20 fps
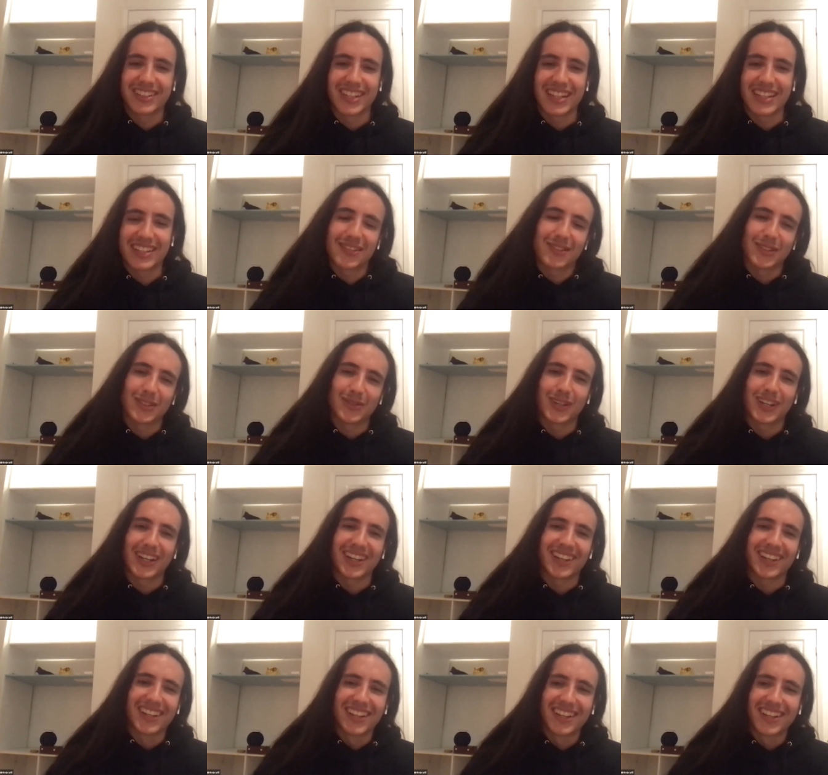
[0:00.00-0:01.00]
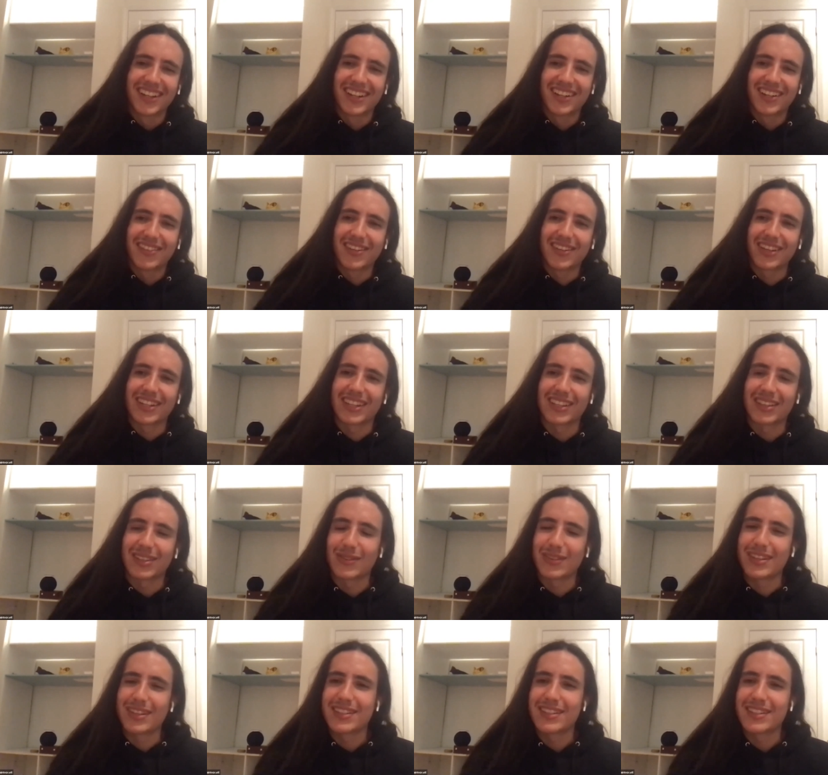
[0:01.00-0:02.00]
And that's the only way we're gonna get
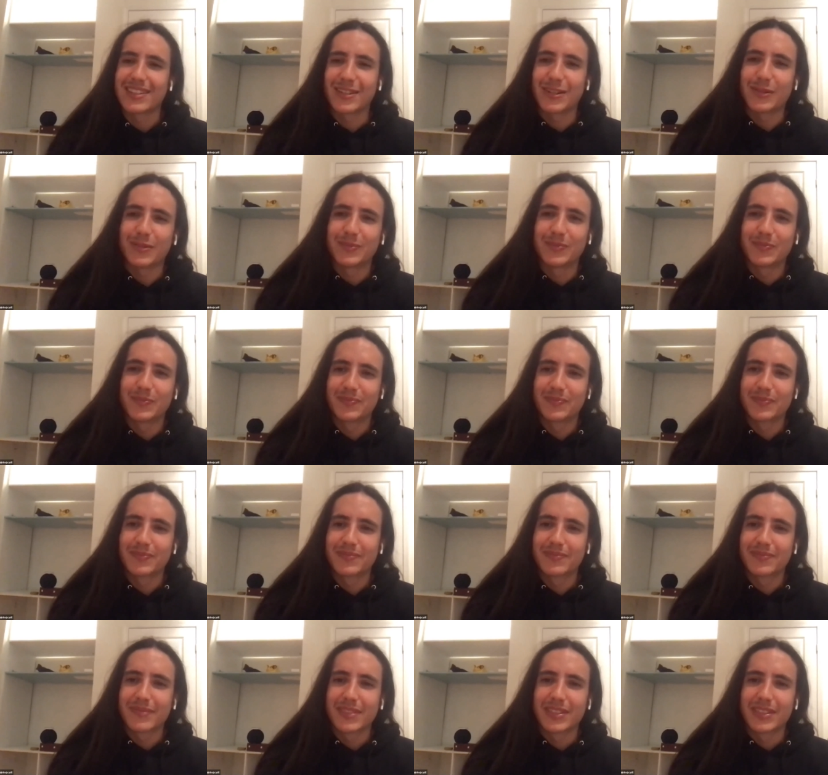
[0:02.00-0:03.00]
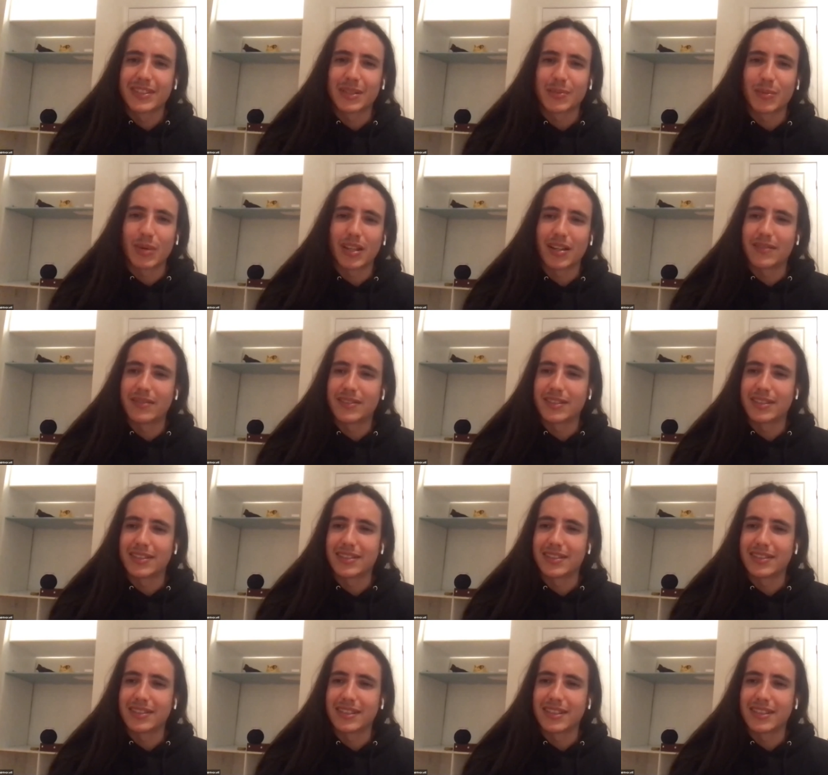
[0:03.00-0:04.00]
through this. So, send my love
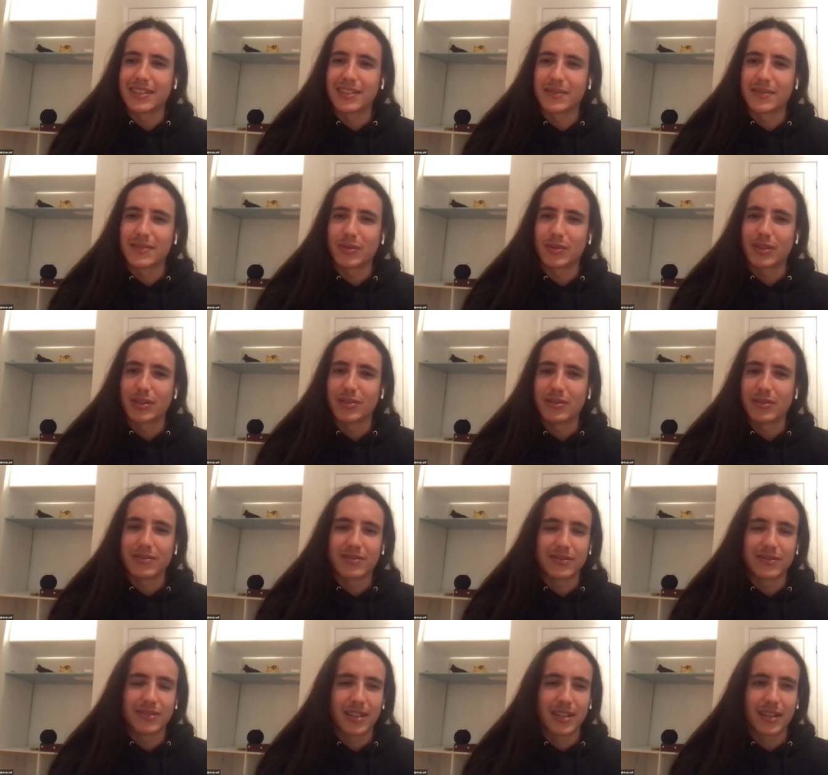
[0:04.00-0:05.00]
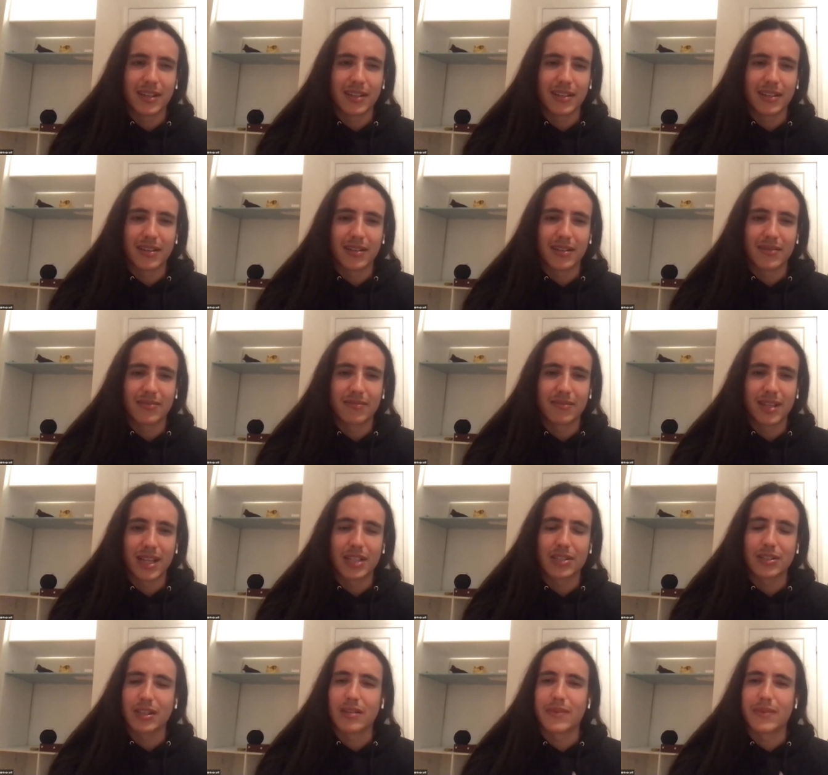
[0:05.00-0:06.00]
to, to each and every one of you. And uh,
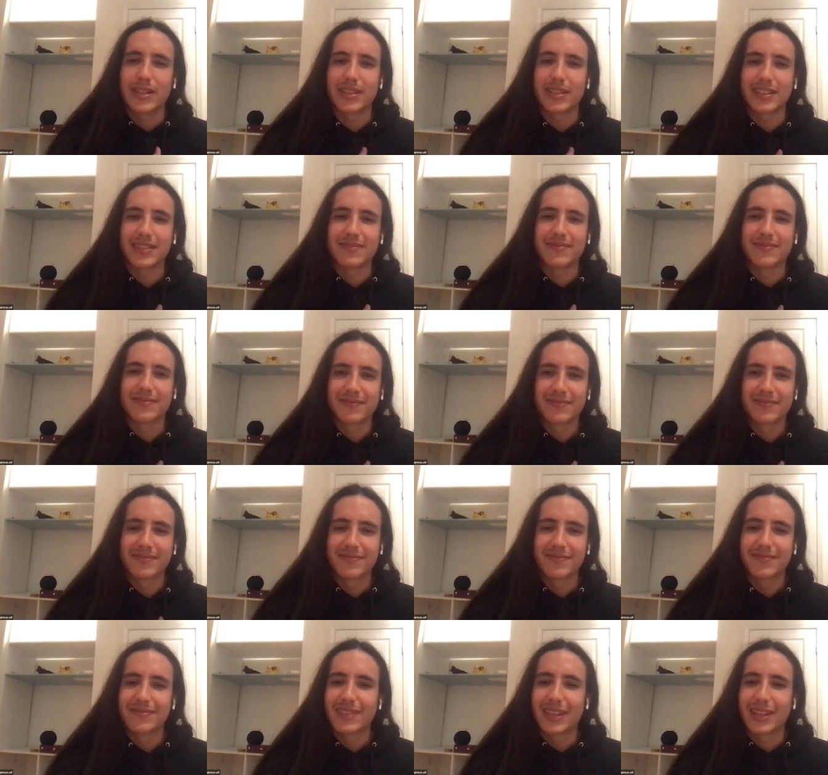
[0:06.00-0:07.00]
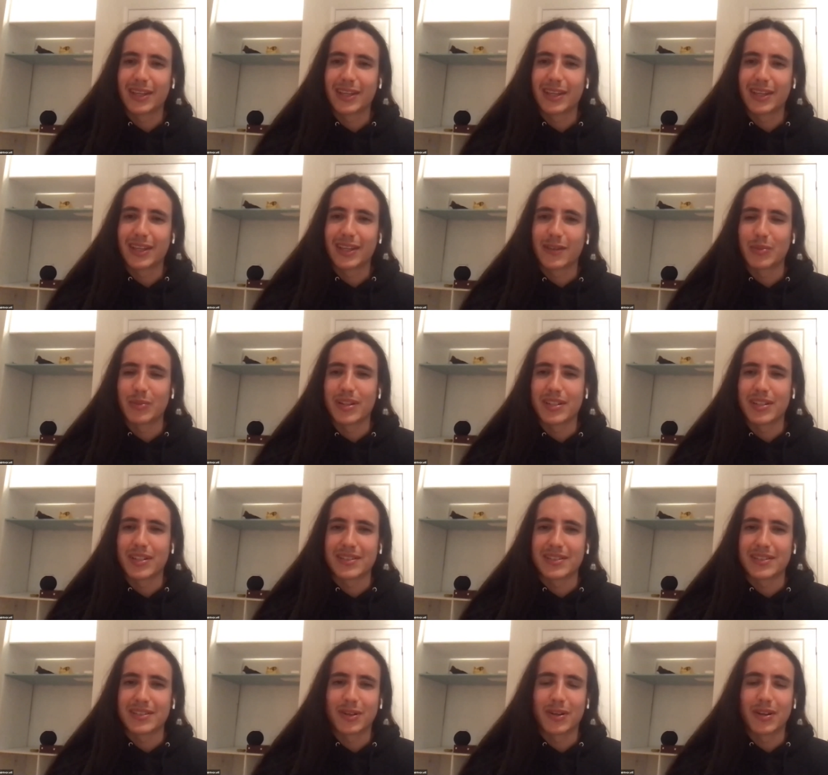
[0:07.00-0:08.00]
Tlazocamati, thank you for
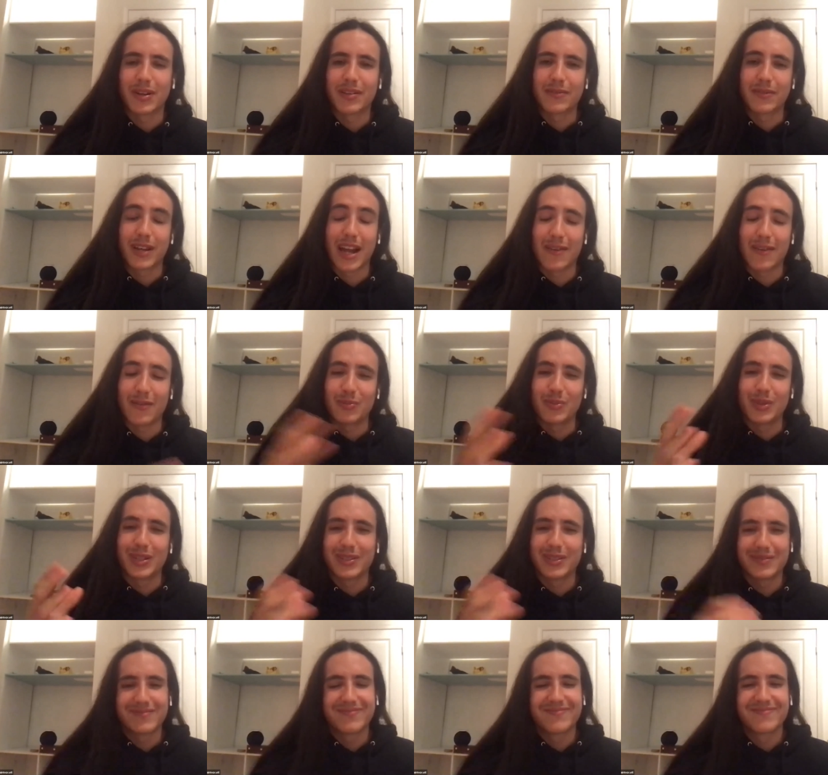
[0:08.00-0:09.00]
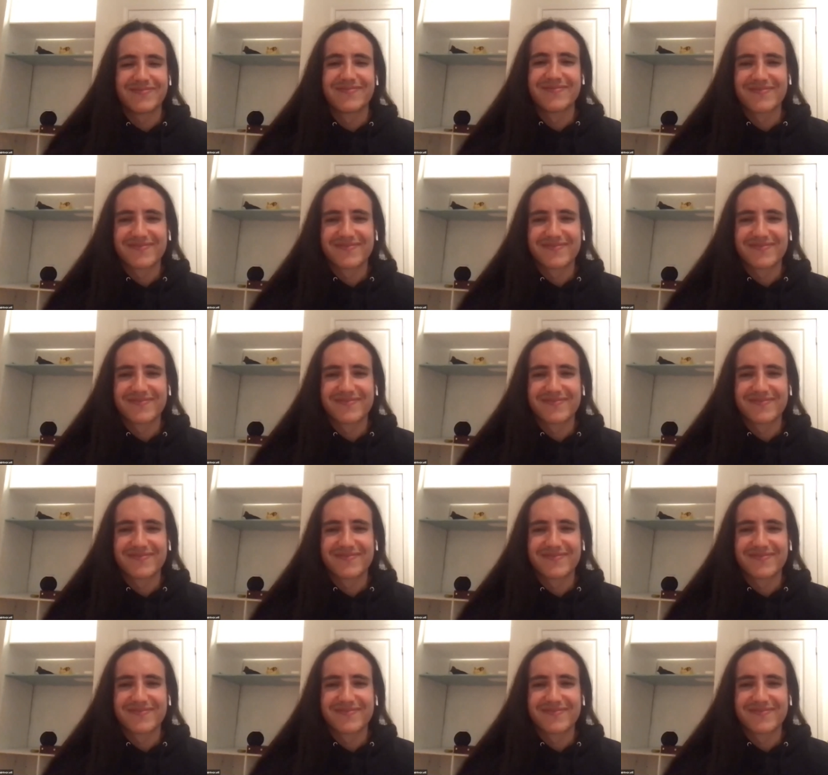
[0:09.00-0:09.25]
being present for for having me.